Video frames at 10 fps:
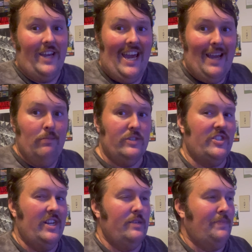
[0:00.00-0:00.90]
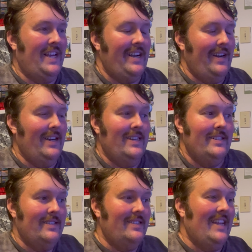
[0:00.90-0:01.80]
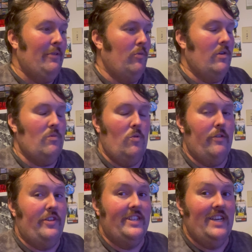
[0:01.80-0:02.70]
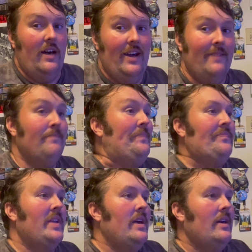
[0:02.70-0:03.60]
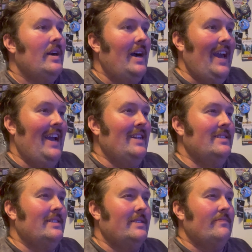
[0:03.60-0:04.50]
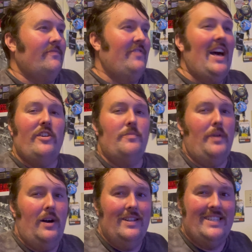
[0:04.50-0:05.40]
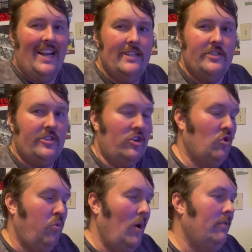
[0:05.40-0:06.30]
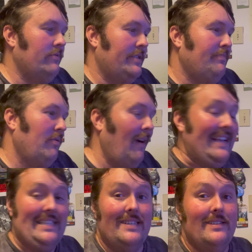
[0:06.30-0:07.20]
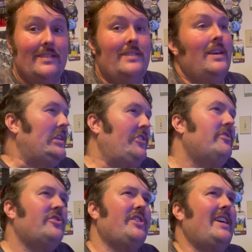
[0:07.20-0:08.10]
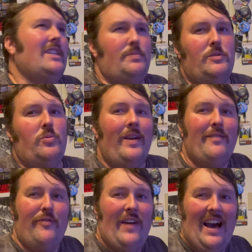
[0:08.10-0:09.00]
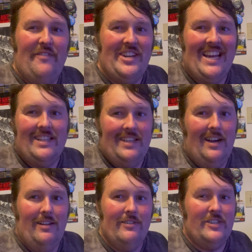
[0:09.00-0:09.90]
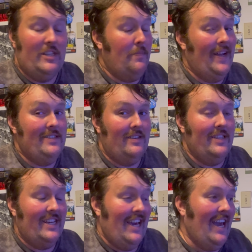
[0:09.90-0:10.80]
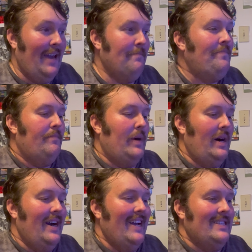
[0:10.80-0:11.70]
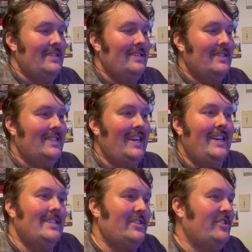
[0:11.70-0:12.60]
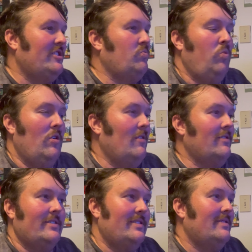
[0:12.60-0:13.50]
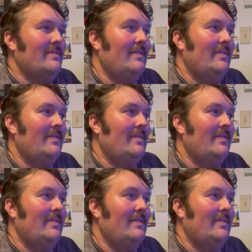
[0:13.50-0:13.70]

games just because they weren't worth a ton. And Value Pawn tends to quote prices. Usually it's between five and eight dollars. It depends on the game. But these just weren't